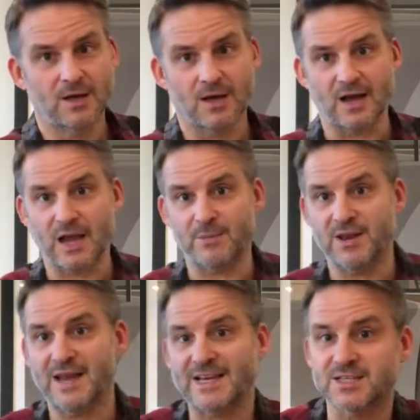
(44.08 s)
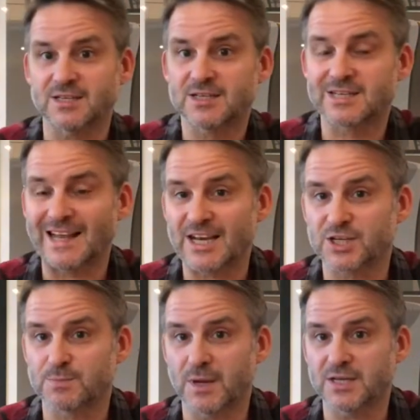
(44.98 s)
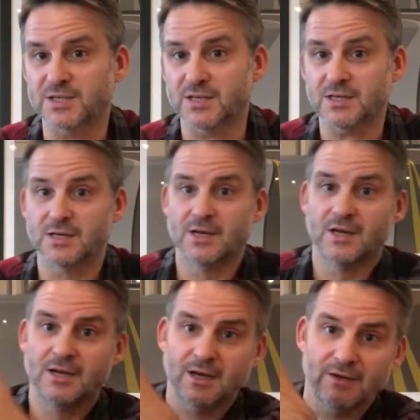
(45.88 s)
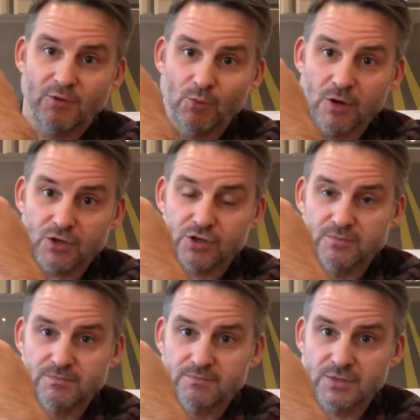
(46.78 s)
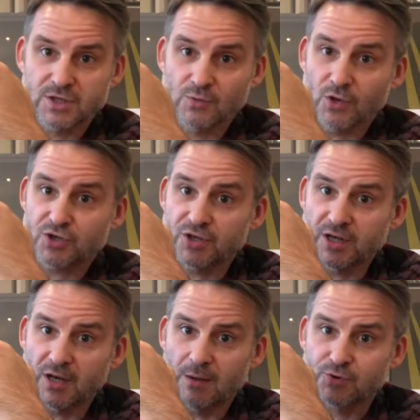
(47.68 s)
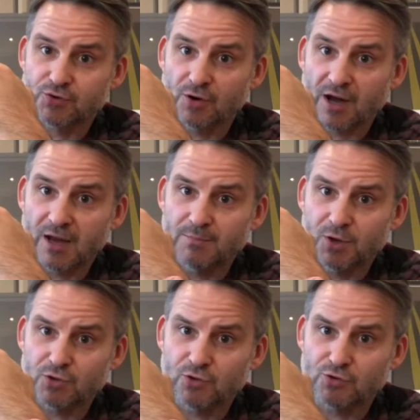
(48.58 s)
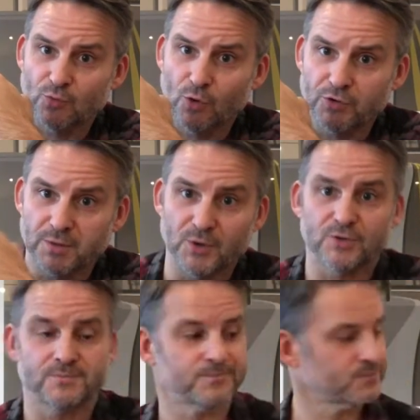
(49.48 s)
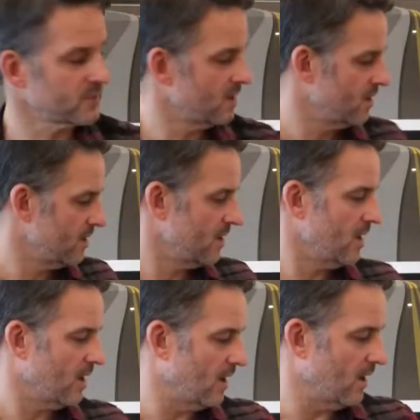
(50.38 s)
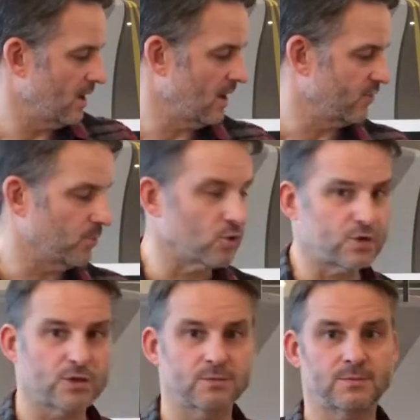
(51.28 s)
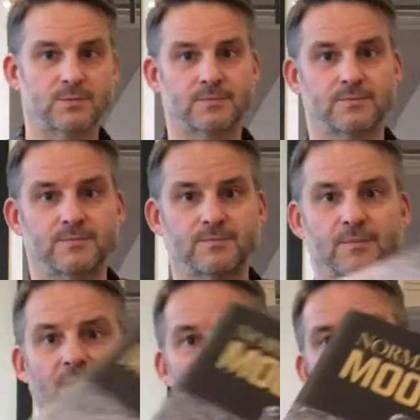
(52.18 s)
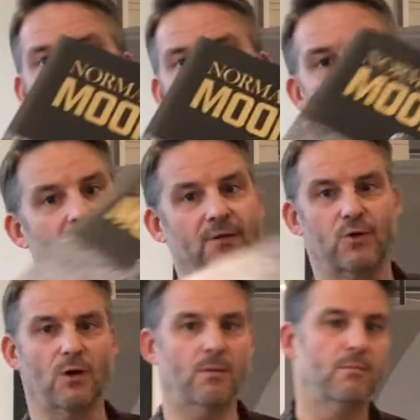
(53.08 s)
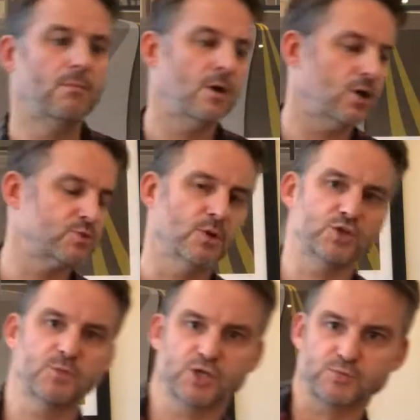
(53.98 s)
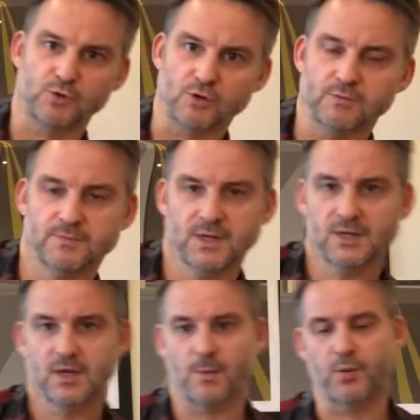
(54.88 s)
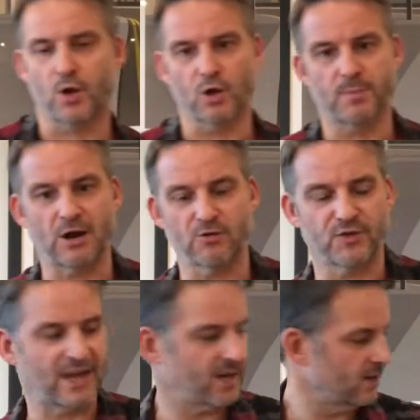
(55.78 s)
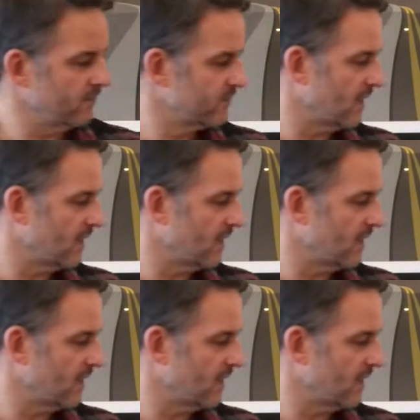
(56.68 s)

I am a NASA slash space geek. I have the watch. This is the watch that Neil Armstrong and Buzz Aldrin wore on the moon. Uh, I have the book, and I've got much, much, much more Apollo paraphernalia.